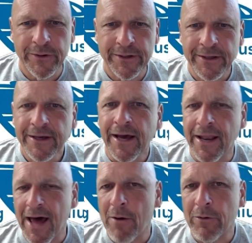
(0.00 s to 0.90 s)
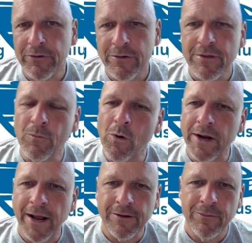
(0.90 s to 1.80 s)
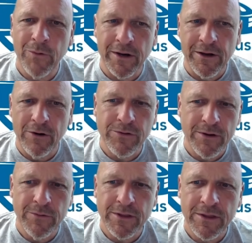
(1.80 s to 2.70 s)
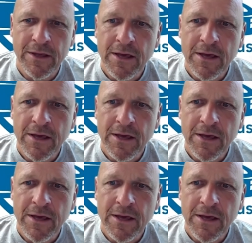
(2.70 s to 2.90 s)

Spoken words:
And now we're doing some one-on-one coaching with